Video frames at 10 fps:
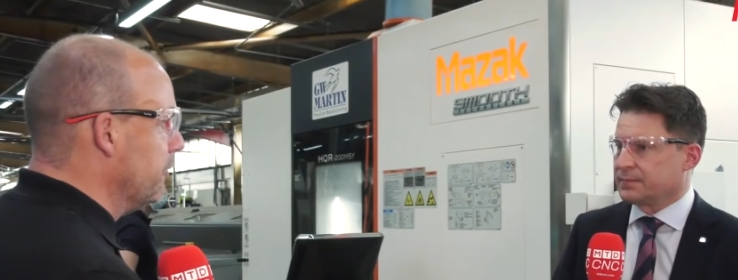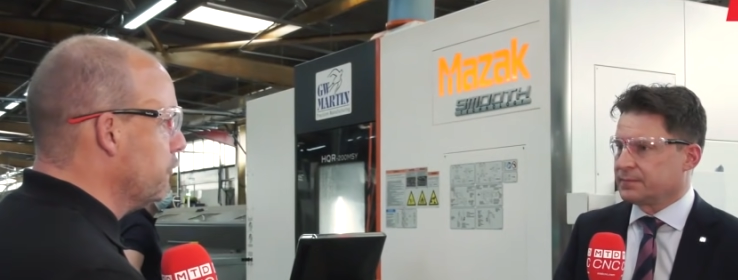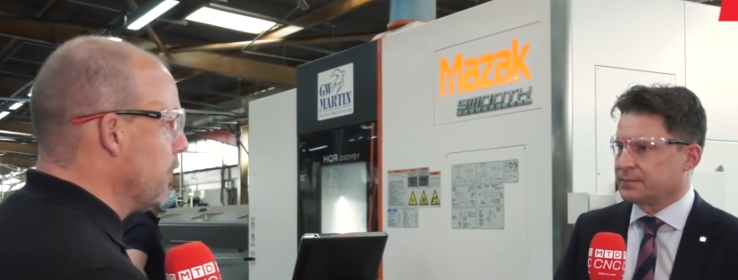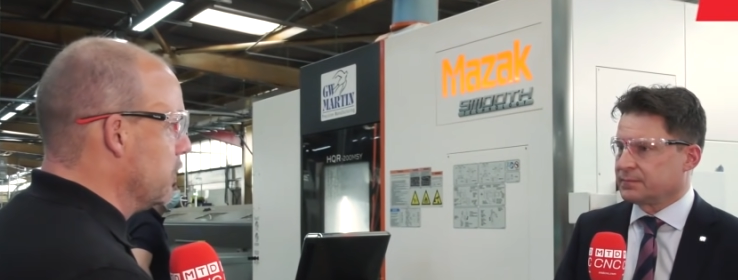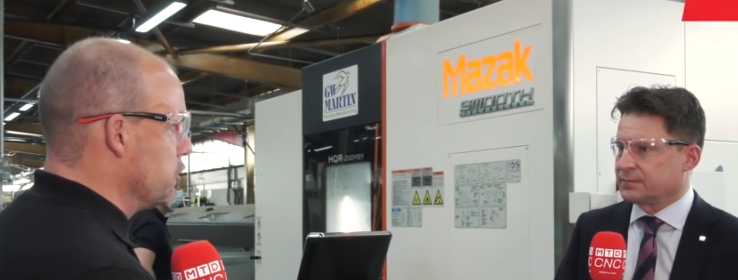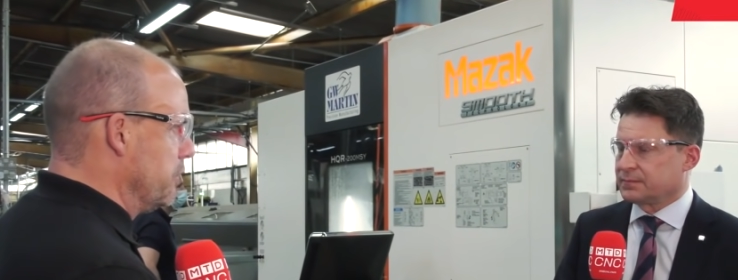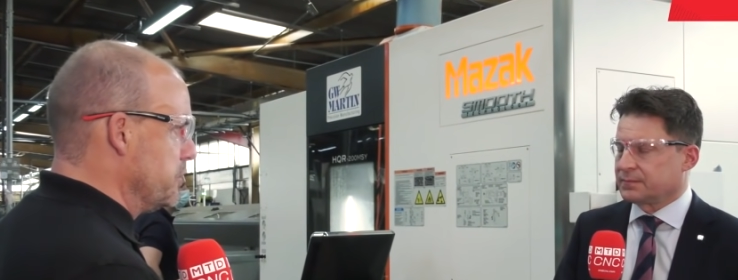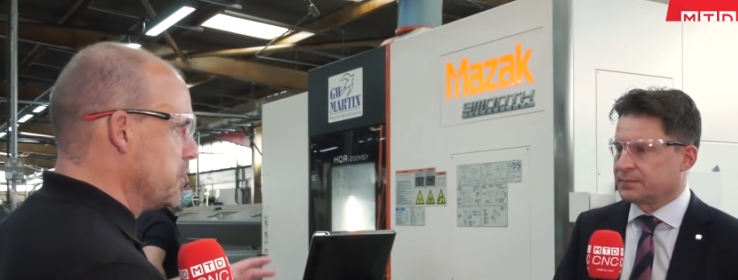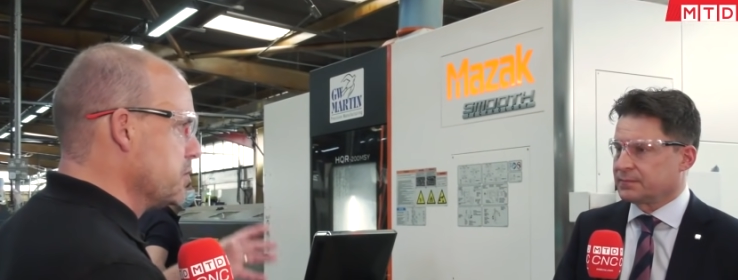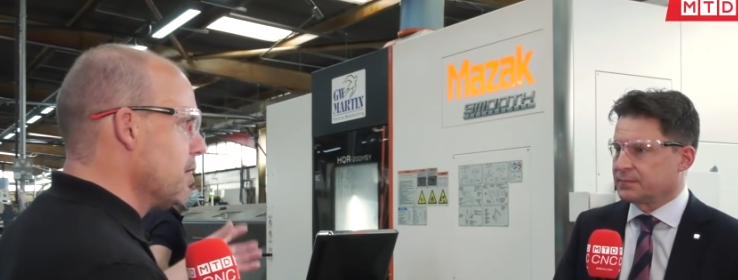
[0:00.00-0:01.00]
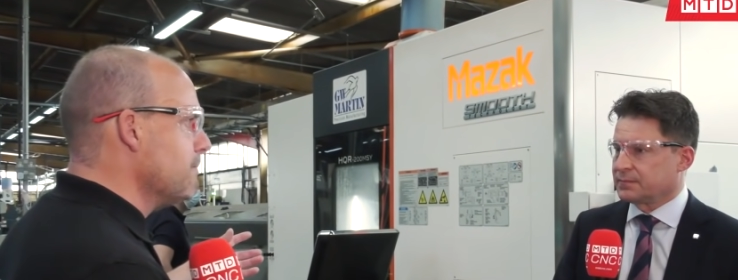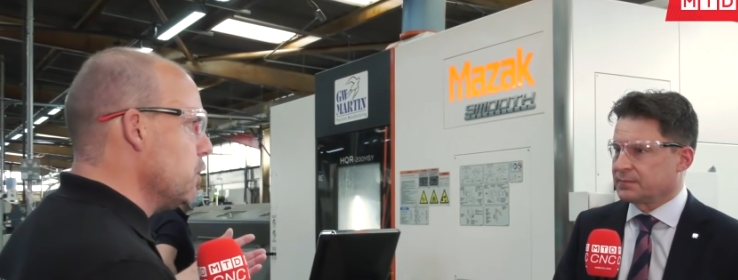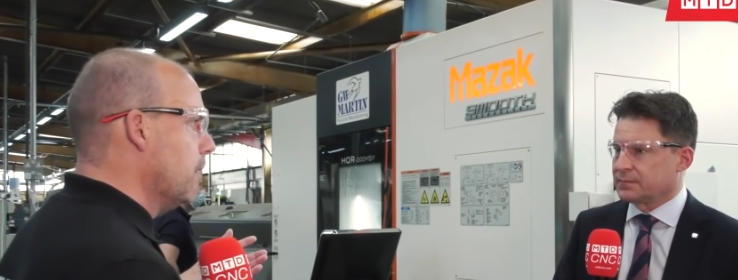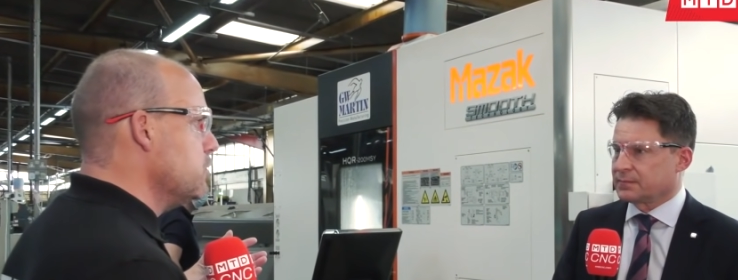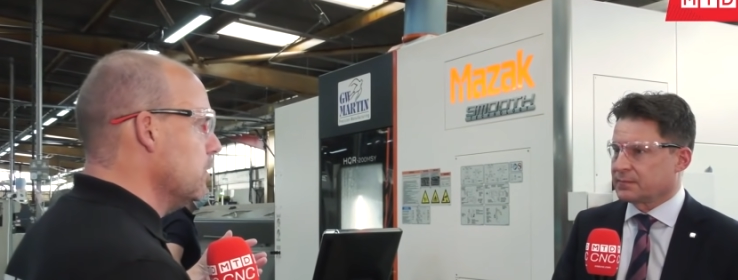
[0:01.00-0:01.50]
Speaker 1: restrictions? Because
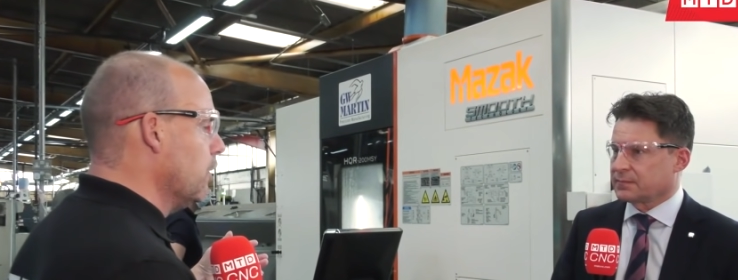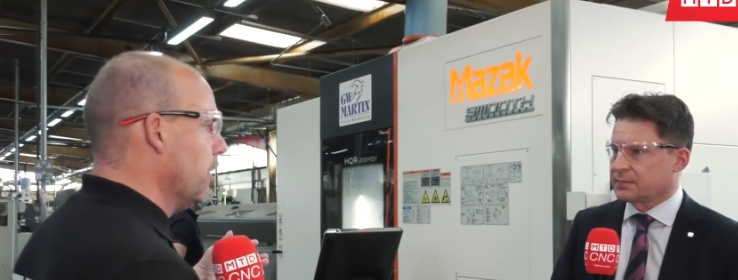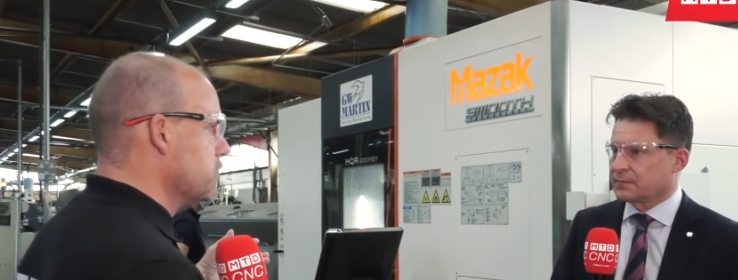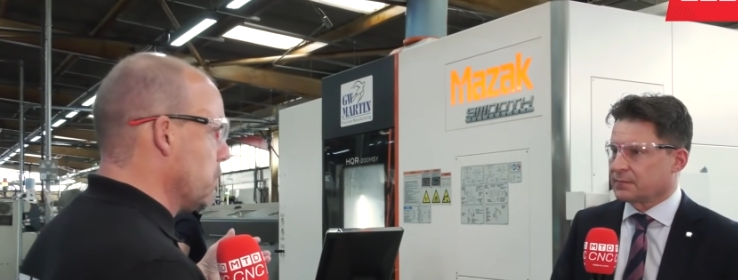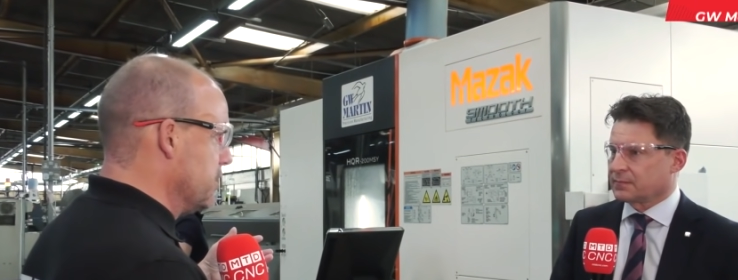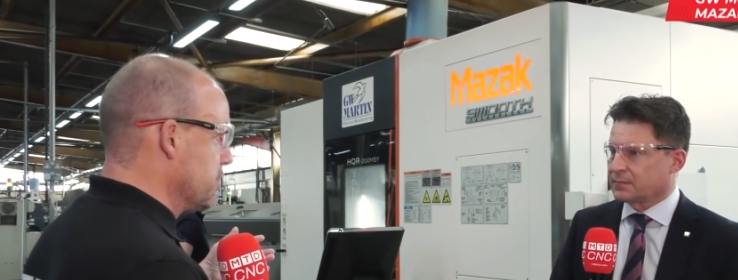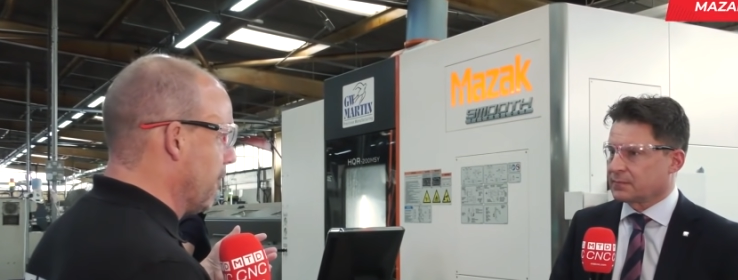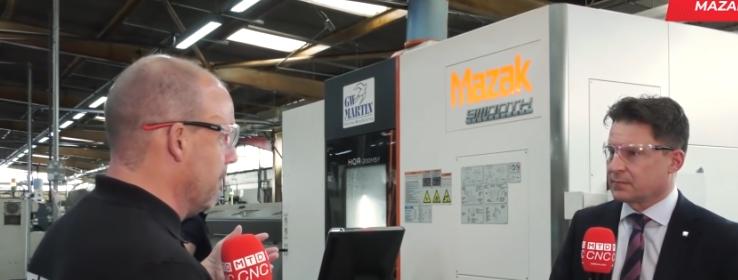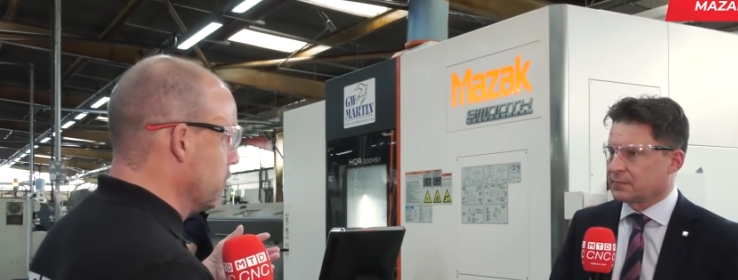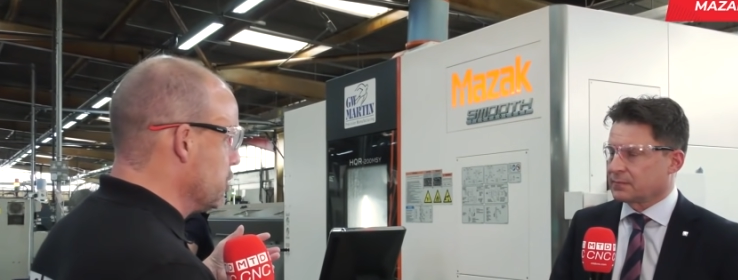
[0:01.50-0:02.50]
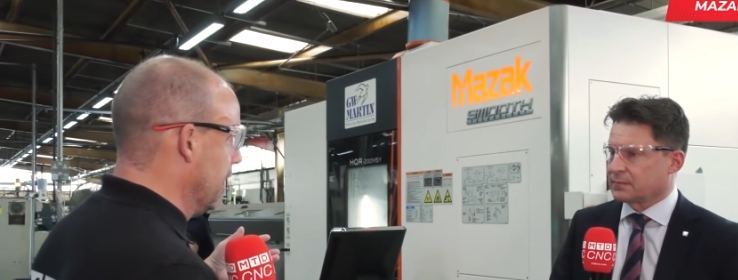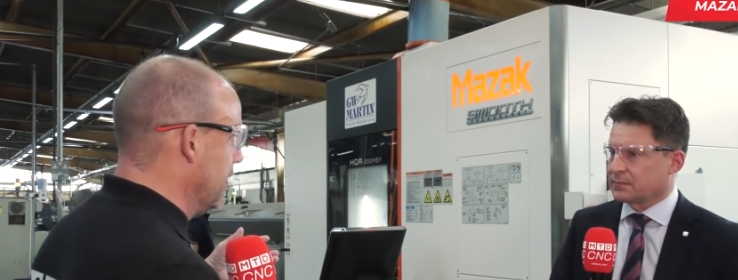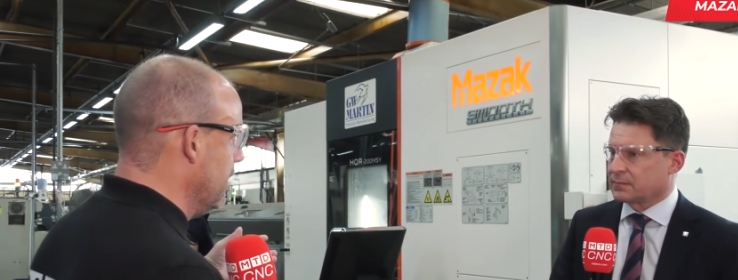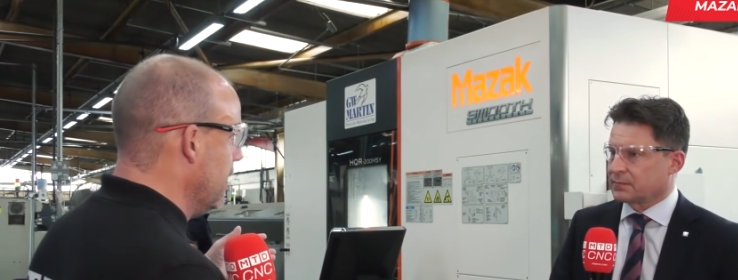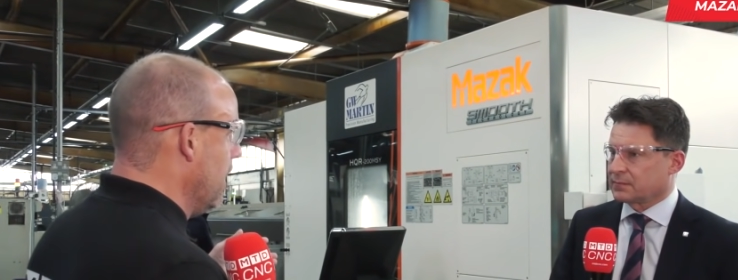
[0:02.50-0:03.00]
sometimes you look at a twin turret machine